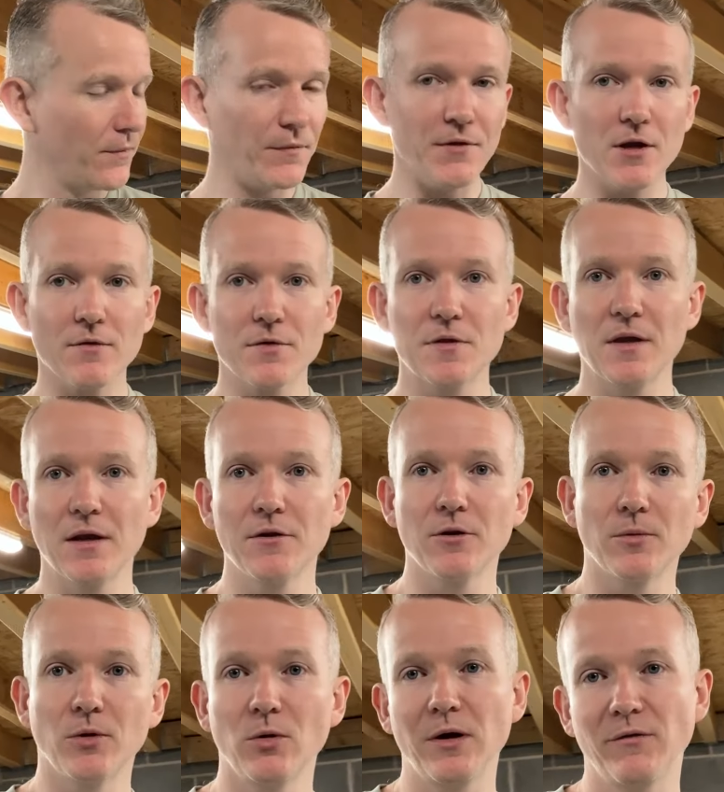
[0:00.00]
The other thing
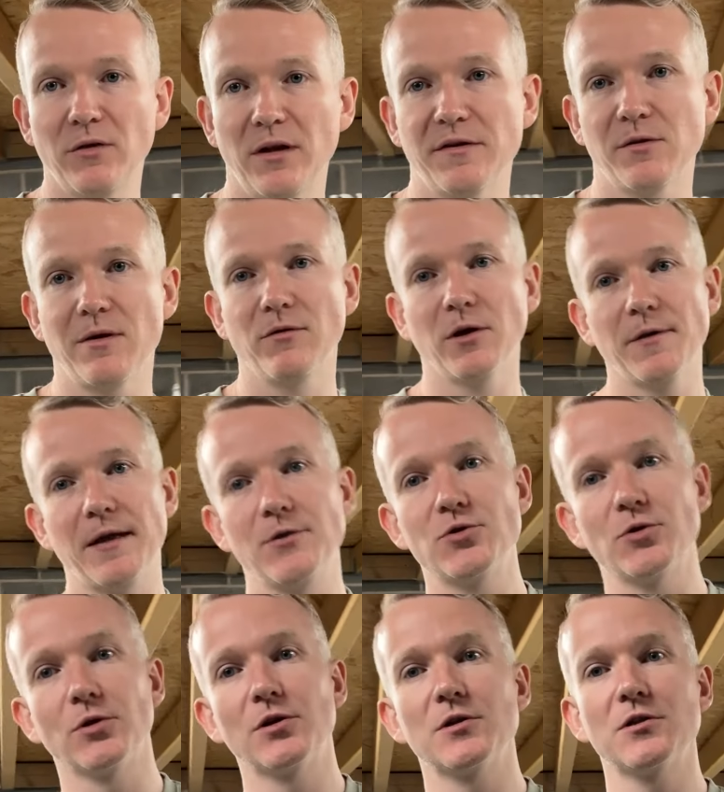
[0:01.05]
that let's go have a look at the
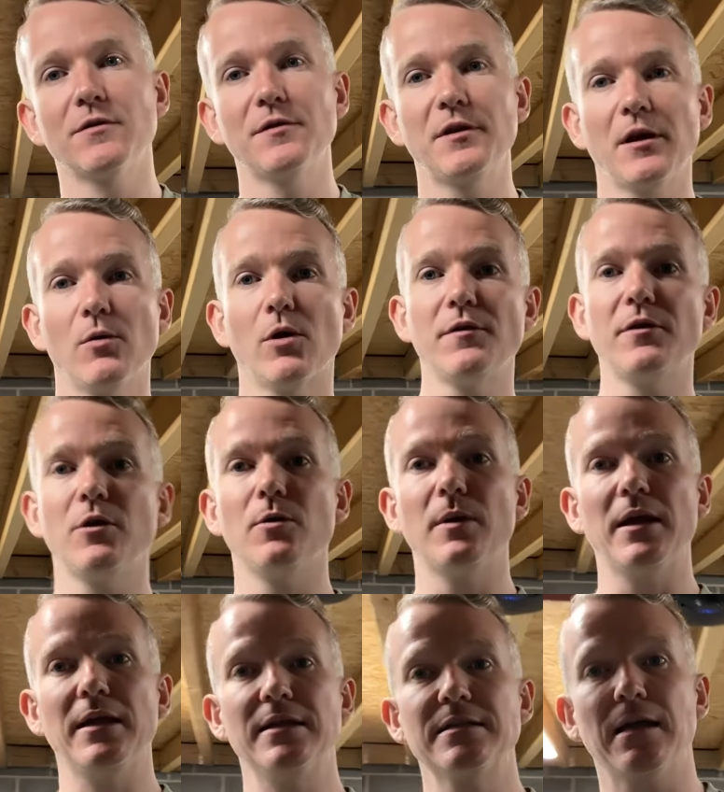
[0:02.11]
engine, because the other thing I want to do
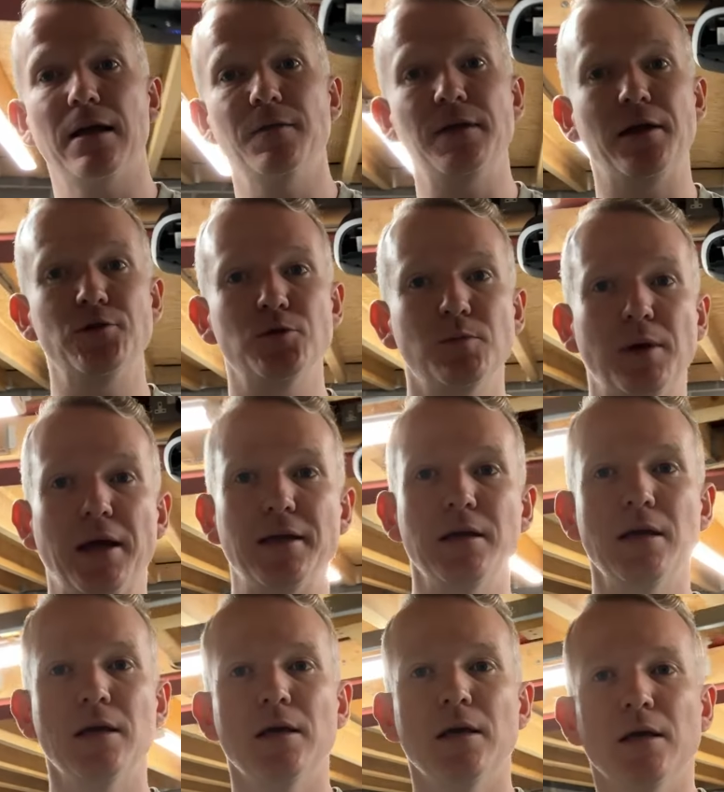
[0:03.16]
inside the engine bay,
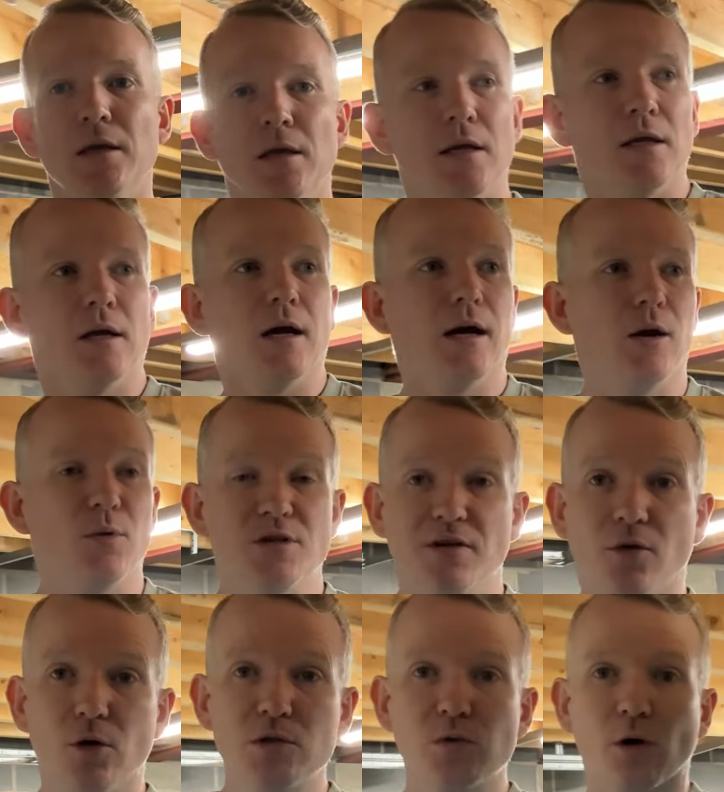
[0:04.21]
which
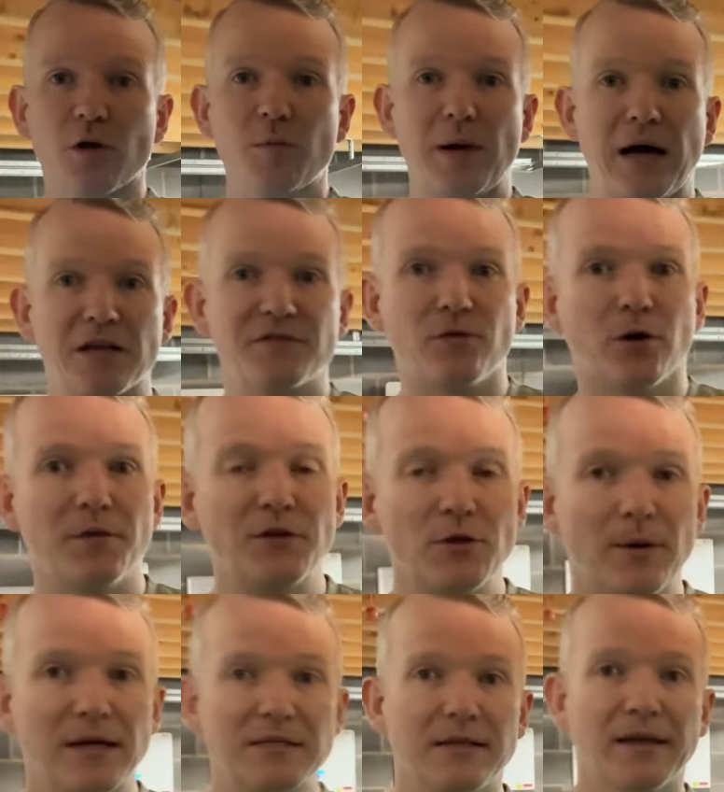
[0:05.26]
I've also ordered the parts for in
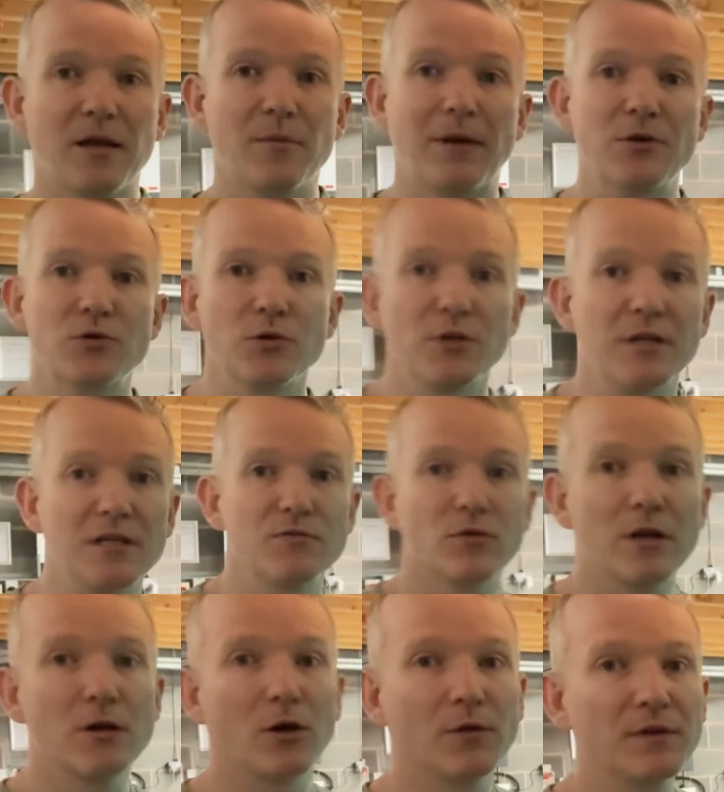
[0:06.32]
the US. Like I mentioned, it's
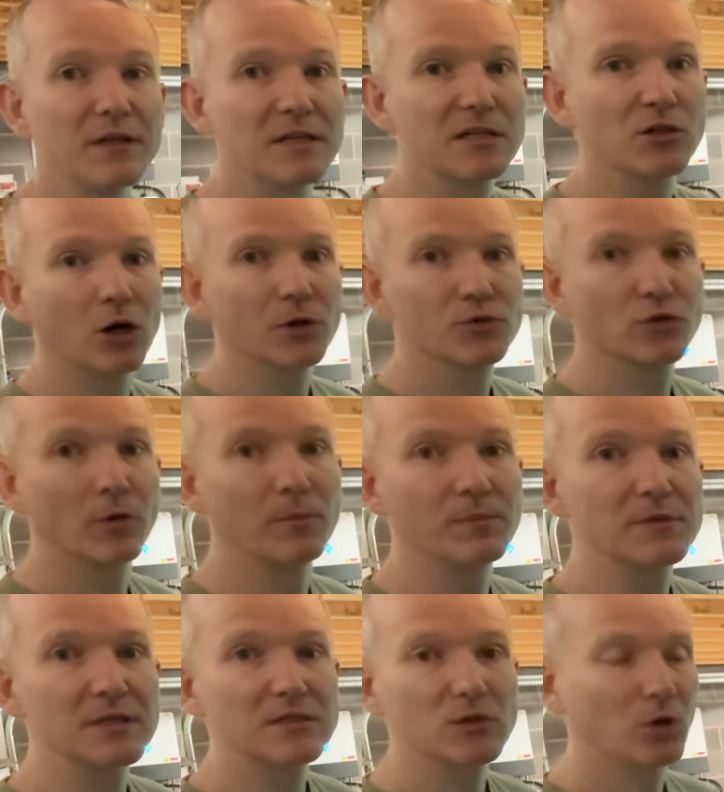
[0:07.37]
running on these stock
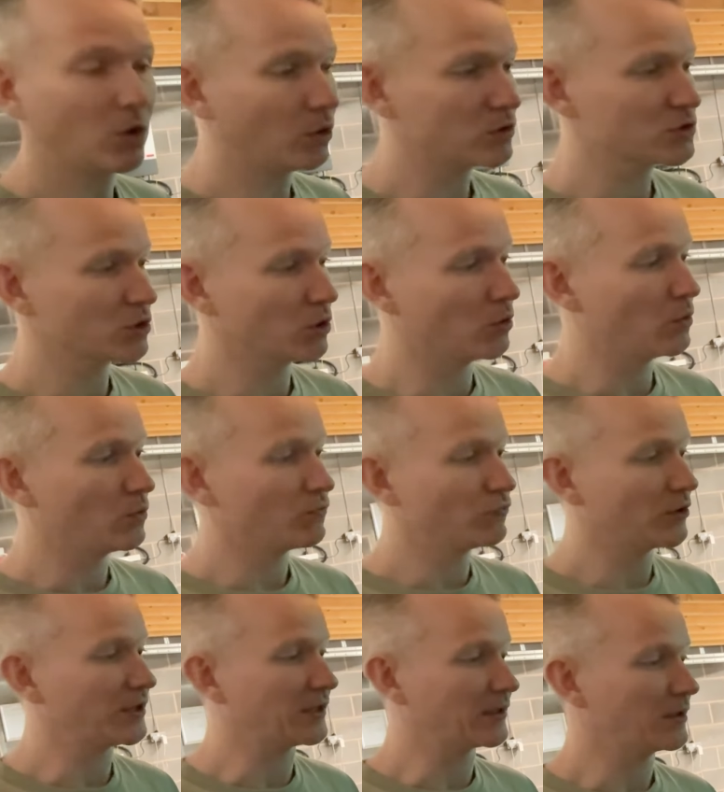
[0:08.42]
drums. It's also
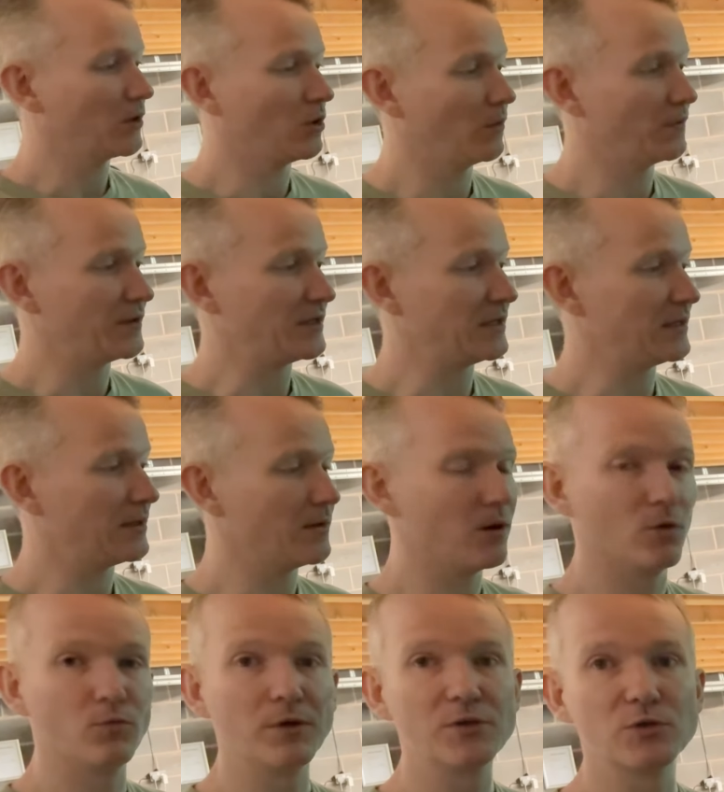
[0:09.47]
running on the
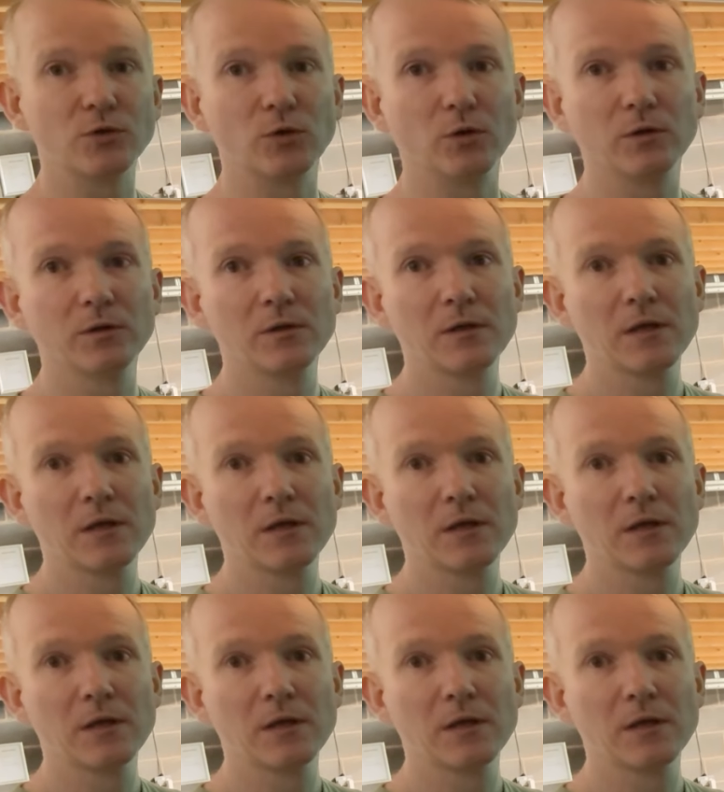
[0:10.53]
original